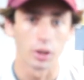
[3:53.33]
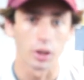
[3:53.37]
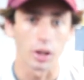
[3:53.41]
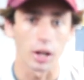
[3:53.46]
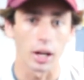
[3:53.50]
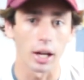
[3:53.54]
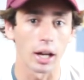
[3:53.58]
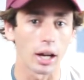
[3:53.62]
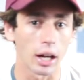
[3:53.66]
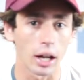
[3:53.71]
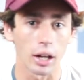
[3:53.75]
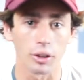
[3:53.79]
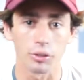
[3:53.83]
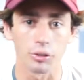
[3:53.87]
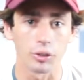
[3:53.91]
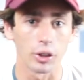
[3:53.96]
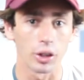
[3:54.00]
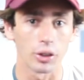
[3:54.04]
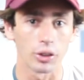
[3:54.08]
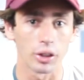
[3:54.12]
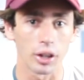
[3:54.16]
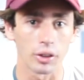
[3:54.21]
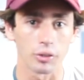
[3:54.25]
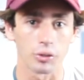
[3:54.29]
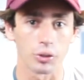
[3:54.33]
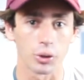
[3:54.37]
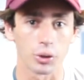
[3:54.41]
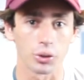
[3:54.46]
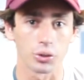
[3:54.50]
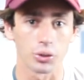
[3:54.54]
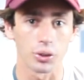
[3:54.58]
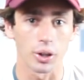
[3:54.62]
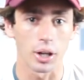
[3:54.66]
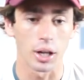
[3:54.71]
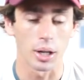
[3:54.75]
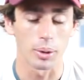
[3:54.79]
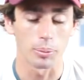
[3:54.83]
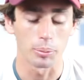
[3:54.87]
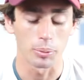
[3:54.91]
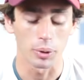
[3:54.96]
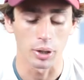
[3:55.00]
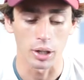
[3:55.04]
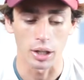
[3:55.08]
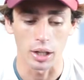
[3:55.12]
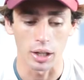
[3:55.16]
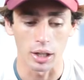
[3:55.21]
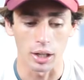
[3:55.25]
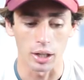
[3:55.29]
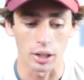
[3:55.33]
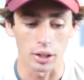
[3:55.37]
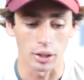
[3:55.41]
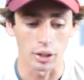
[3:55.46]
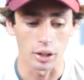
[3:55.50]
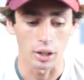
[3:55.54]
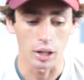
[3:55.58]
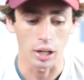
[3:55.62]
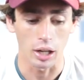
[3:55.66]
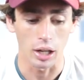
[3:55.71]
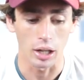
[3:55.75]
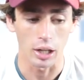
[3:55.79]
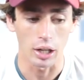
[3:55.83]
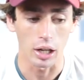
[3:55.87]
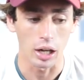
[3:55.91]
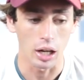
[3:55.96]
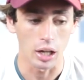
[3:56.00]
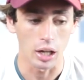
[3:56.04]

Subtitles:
I failed that first time, and my